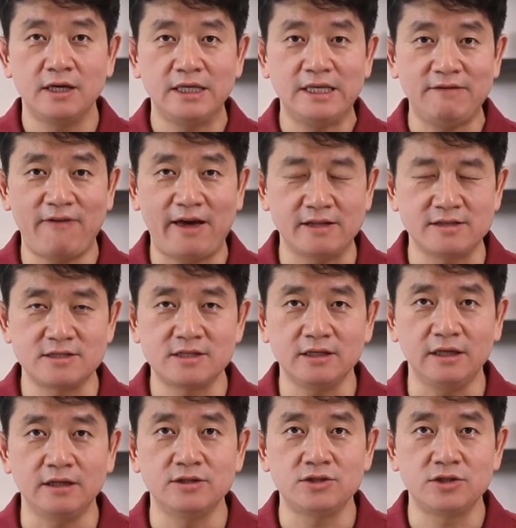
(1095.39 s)
events
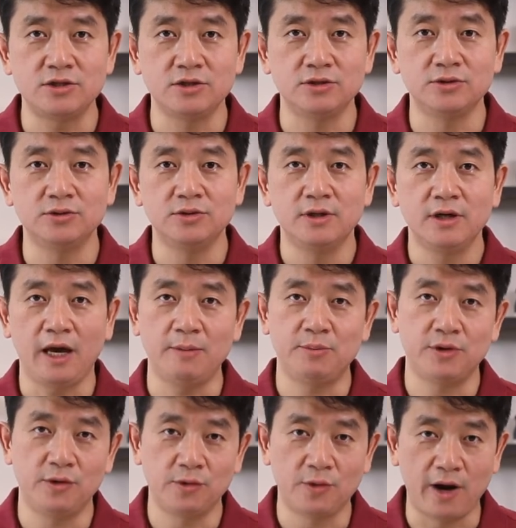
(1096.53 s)
into a
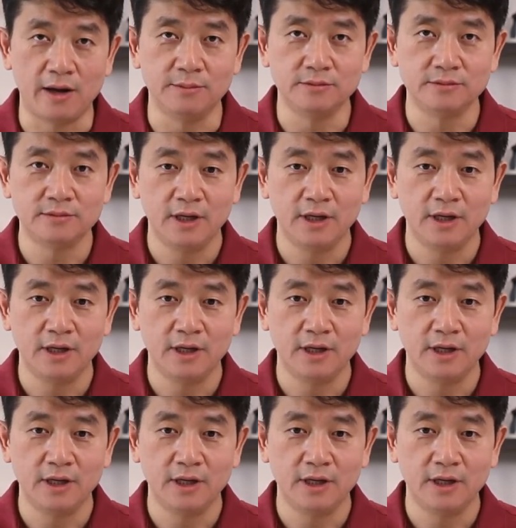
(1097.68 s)
program.